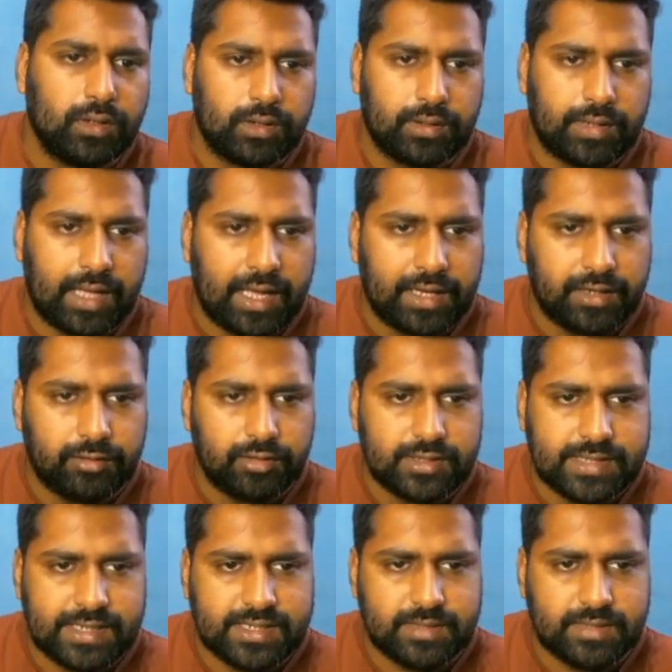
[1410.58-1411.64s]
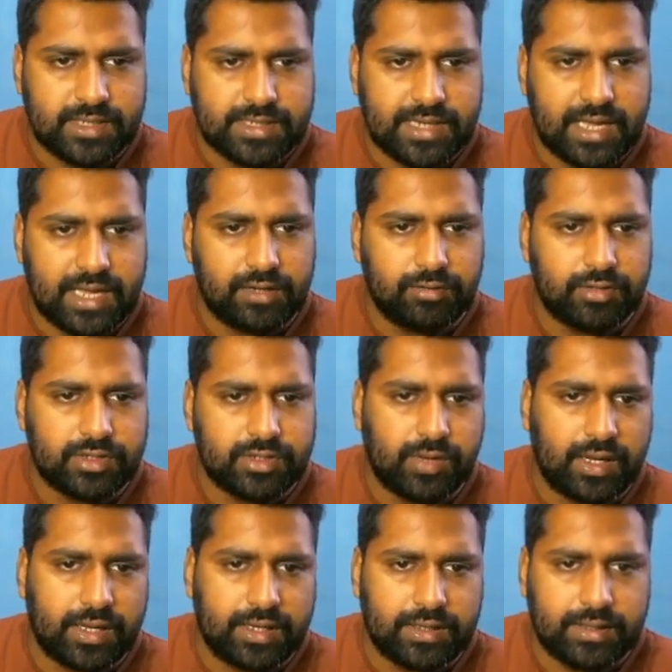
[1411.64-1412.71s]
tan inverse x plus tan inverse
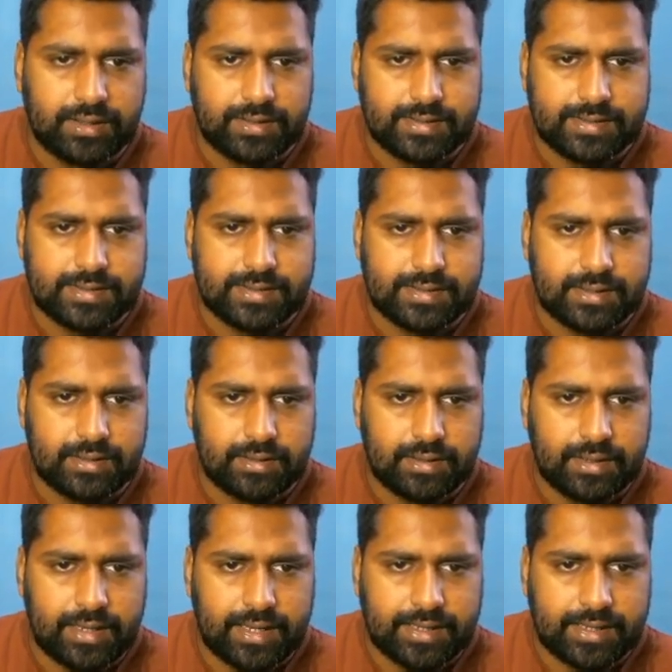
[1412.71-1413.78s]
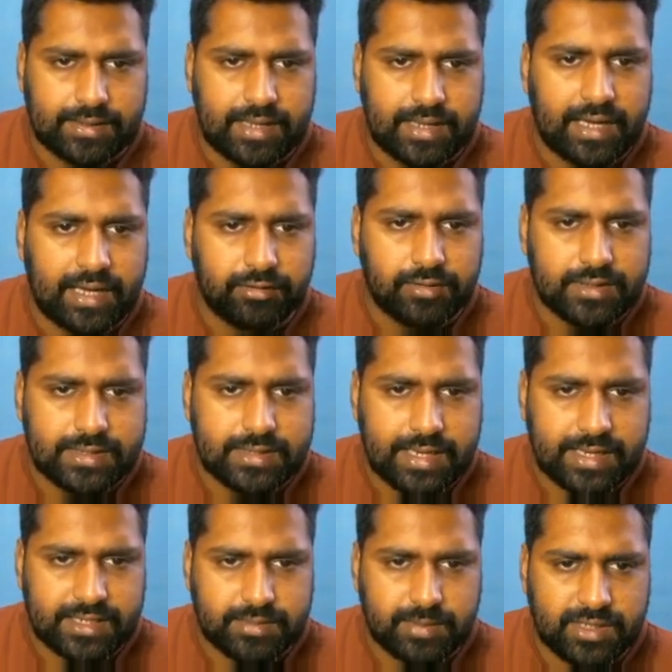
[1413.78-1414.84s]
y is tan inverse
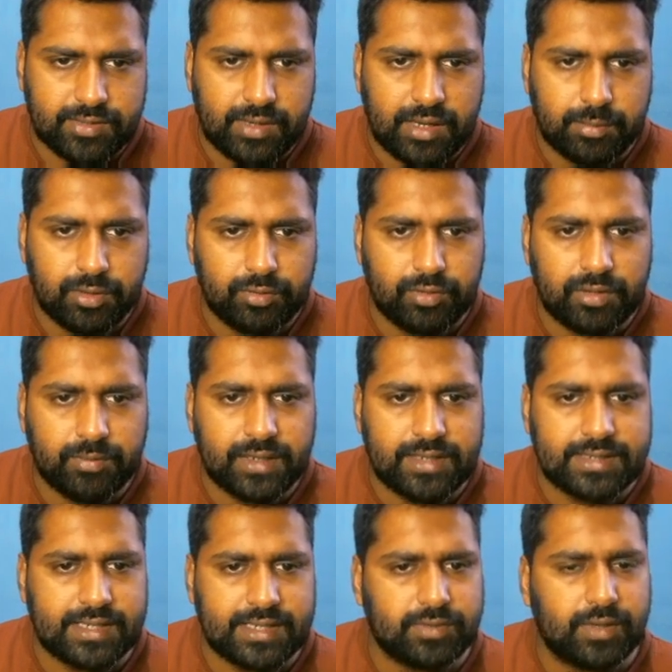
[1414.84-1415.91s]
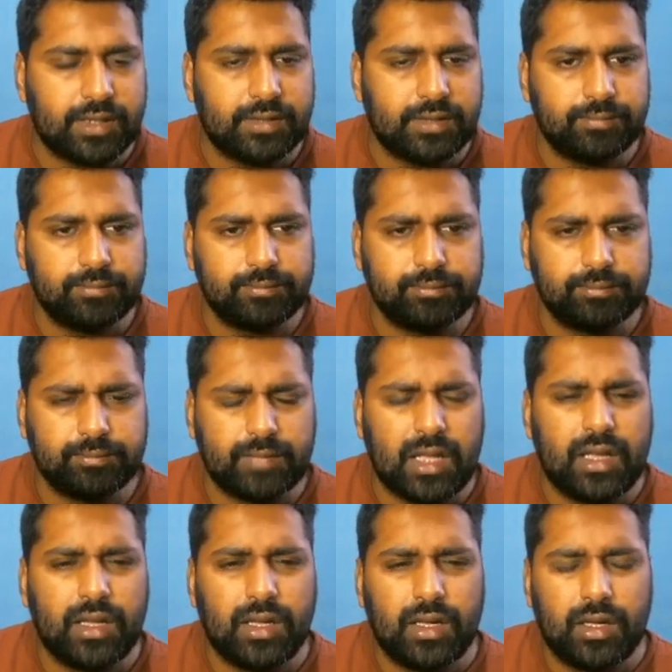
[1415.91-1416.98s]
x plus y upon 1 minus xy.
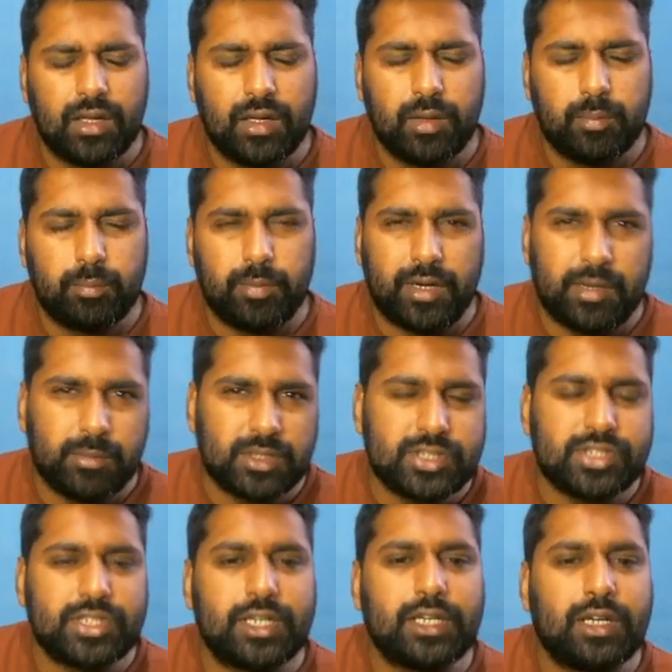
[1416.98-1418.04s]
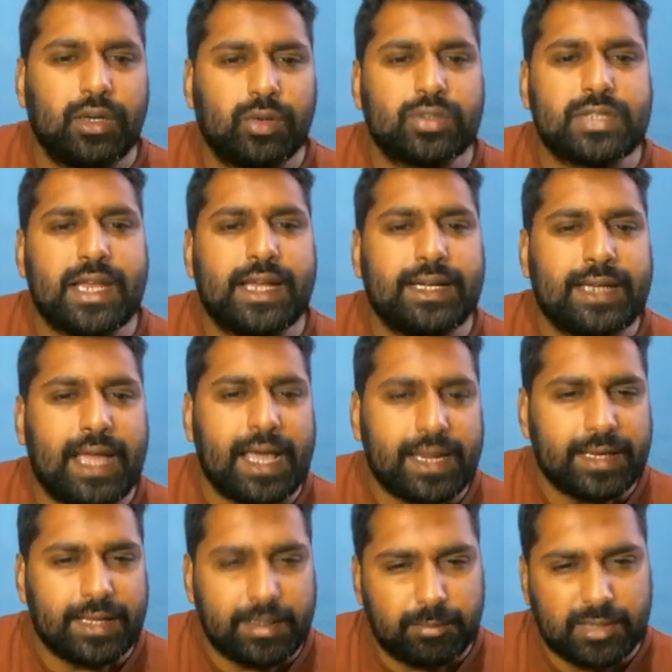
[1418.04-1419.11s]
Pretty much it looks like tan
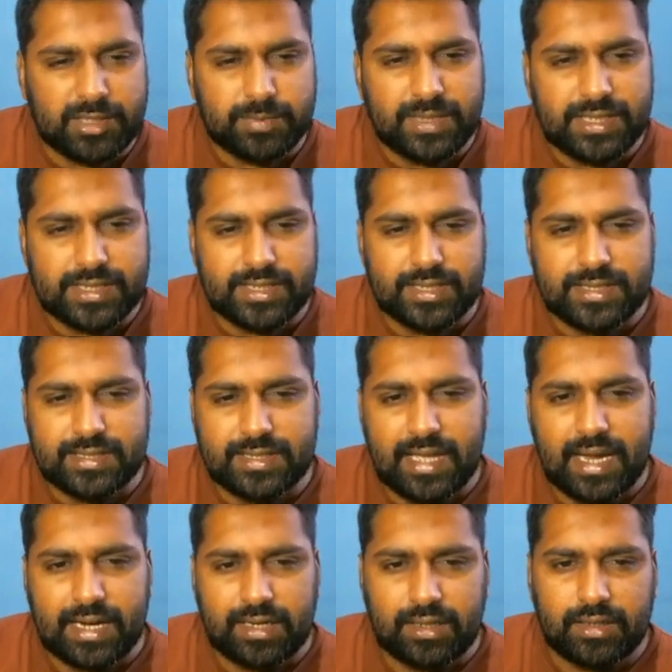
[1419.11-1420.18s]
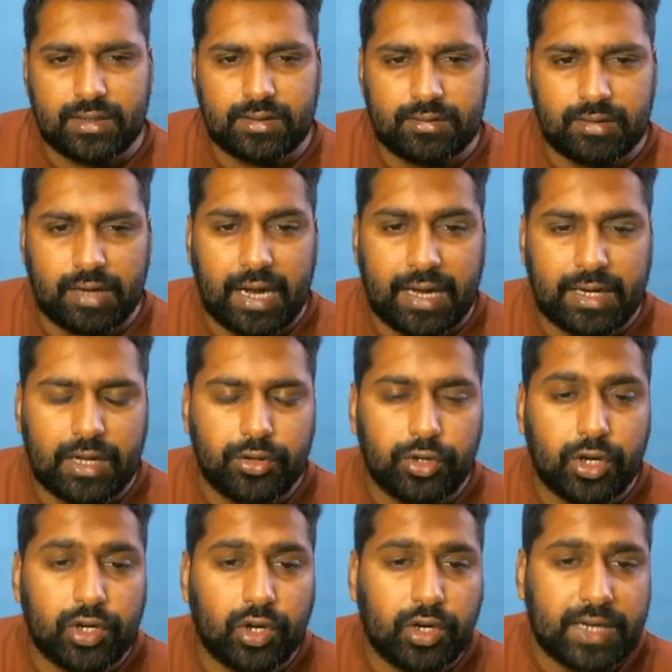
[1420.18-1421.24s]
a plus b, is just that right now you
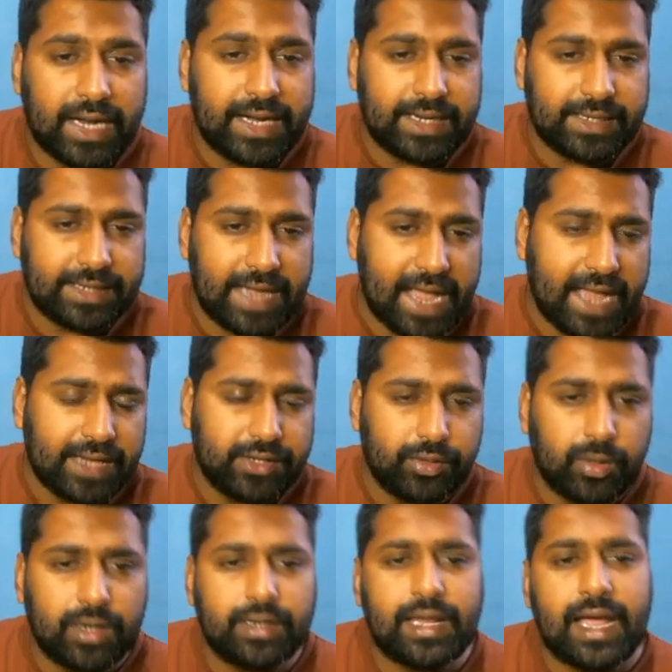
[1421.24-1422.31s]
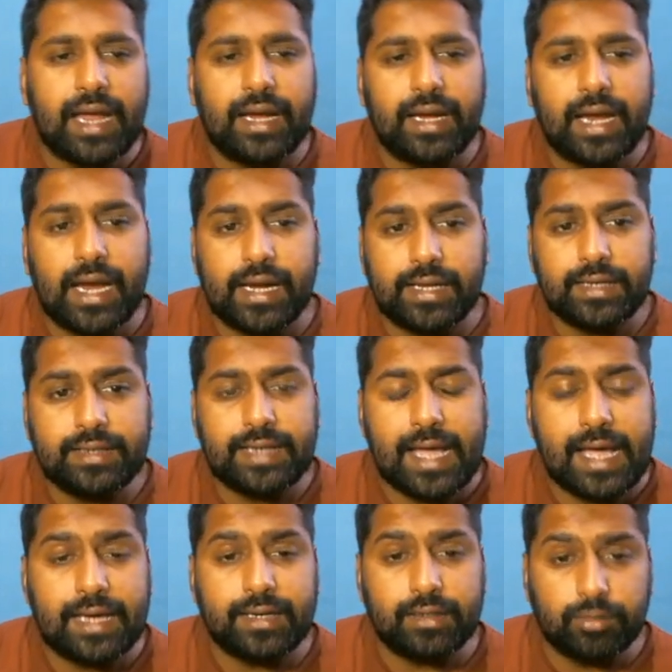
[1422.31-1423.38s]
are not adding tan, you are adding
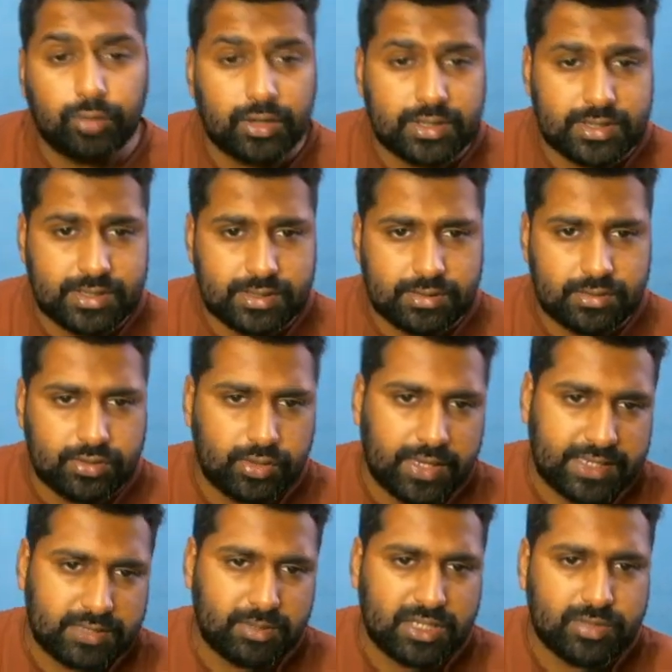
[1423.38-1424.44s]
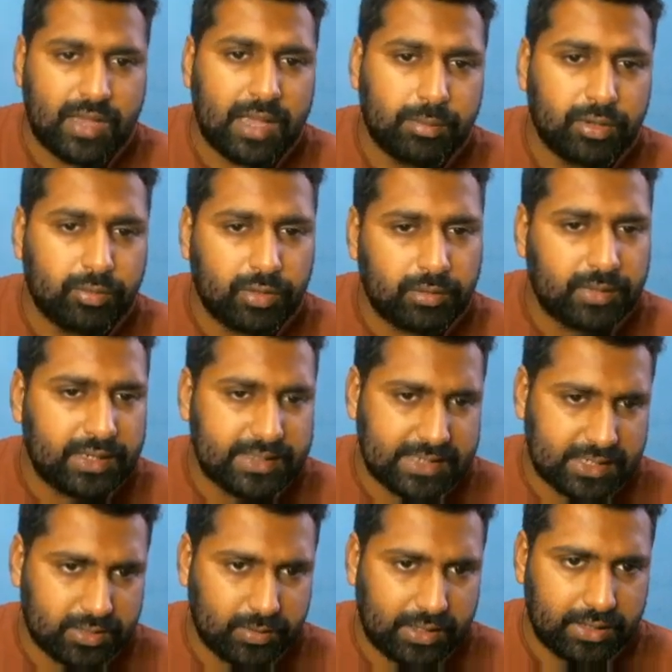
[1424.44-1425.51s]
tan inverse. So x plus y upon 1 minus
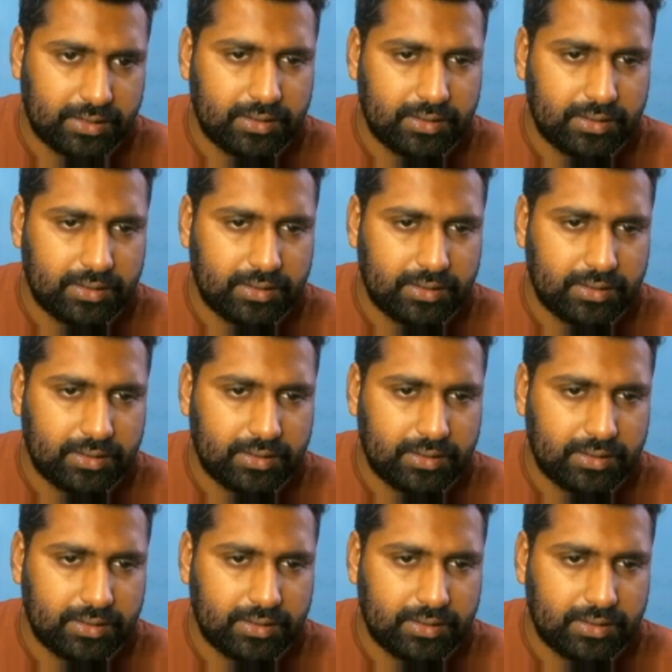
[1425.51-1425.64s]
xy.